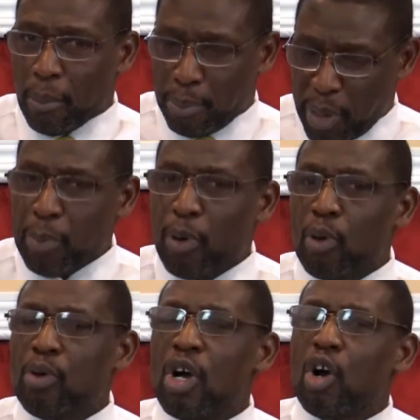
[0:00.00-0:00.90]

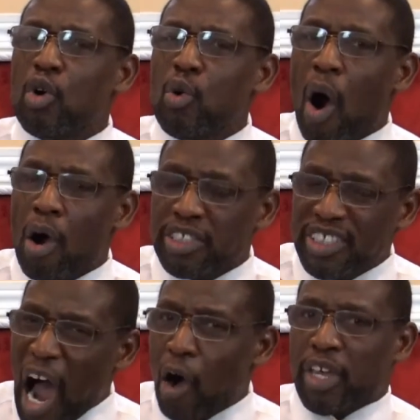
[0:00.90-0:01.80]
People who are
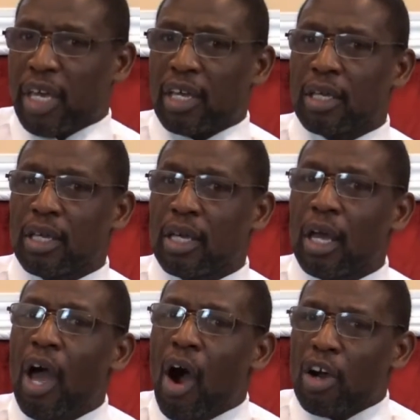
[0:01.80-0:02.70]
talking
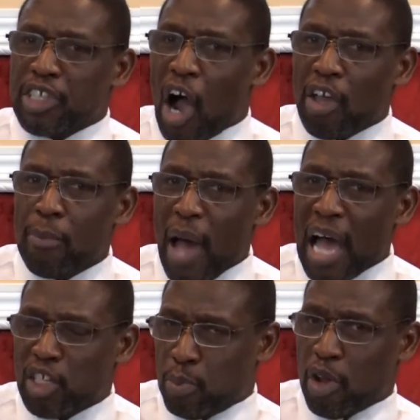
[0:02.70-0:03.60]
are talking
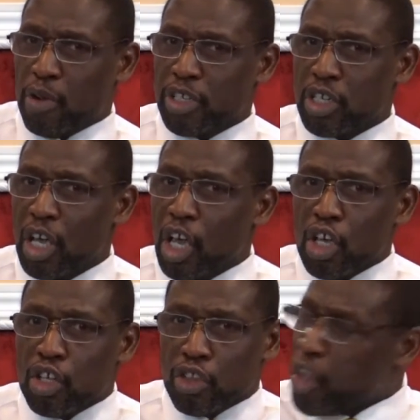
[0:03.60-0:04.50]
by spirits.
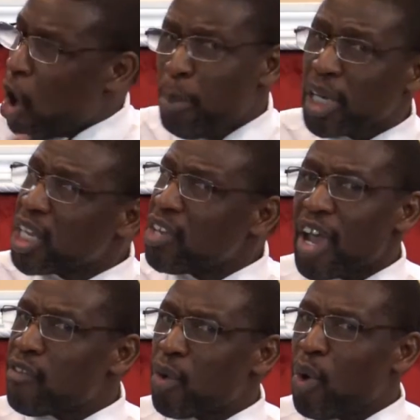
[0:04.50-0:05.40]
Don't believe
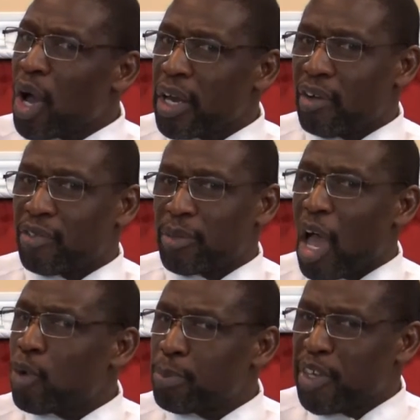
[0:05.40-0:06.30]
every one of them.
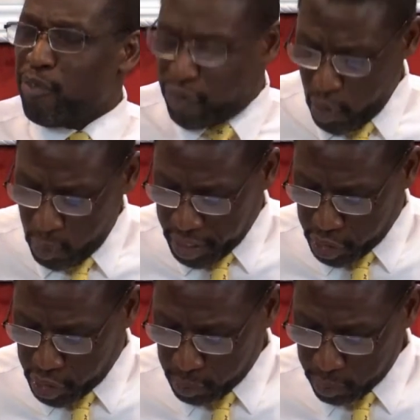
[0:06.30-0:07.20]
That would be
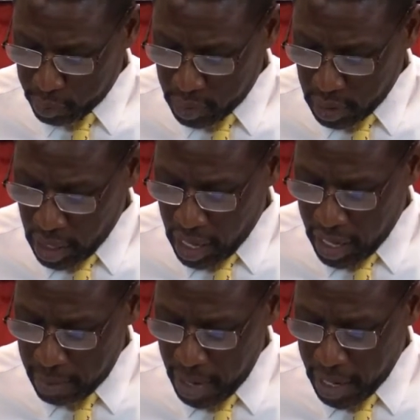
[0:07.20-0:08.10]
foolish.
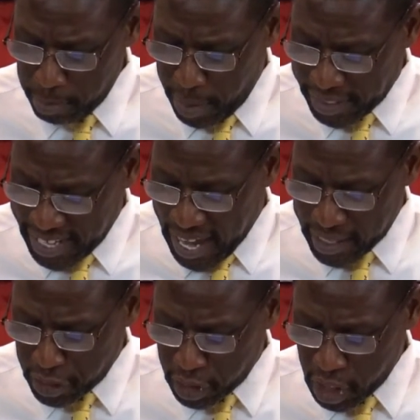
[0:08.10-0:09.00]
Amen. But
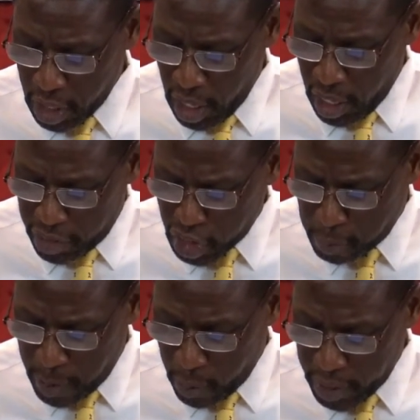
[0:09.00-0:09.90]
test the
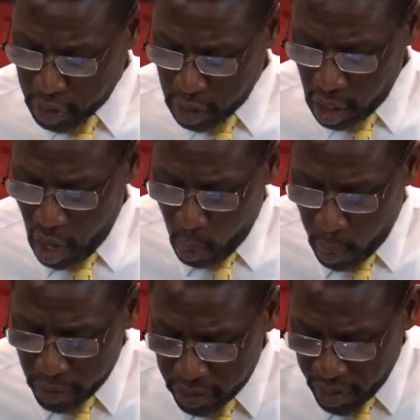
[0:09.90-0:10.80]
spirits,
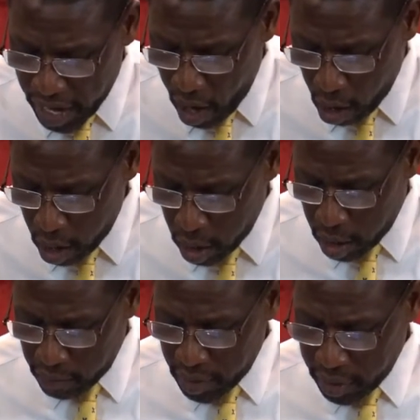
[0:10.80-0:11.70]
whether they are
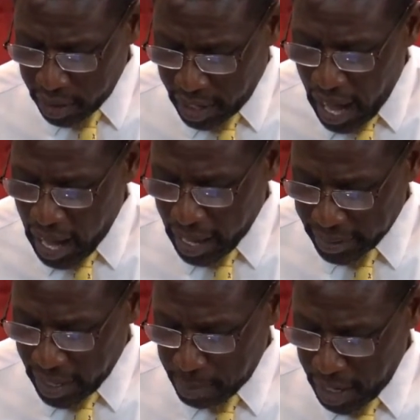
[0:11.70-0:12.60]
of God.
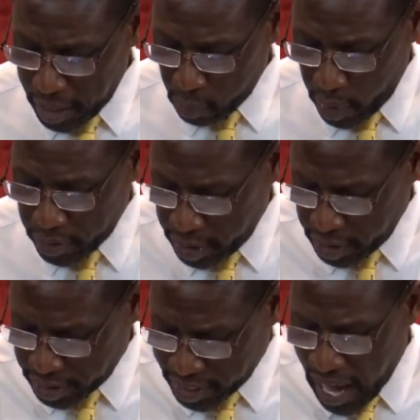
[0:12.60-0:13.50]
Amen. Whether it
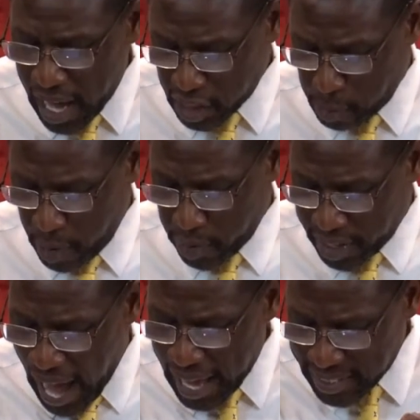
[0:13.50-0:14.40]
is God's spirit,
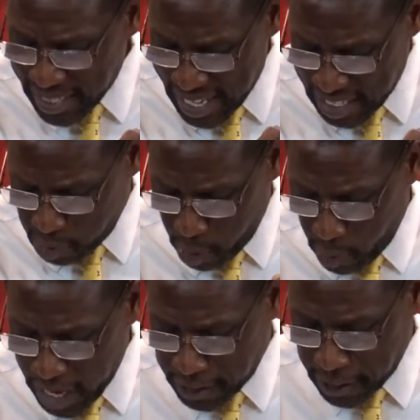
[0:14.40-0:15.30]
God's
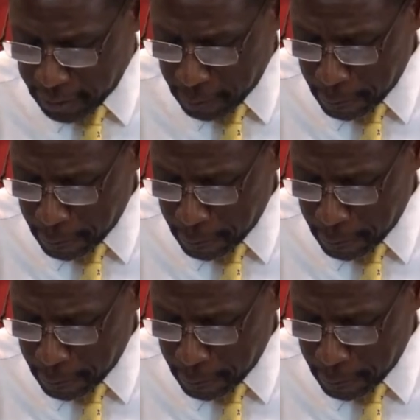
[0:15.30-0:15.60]
inspiration.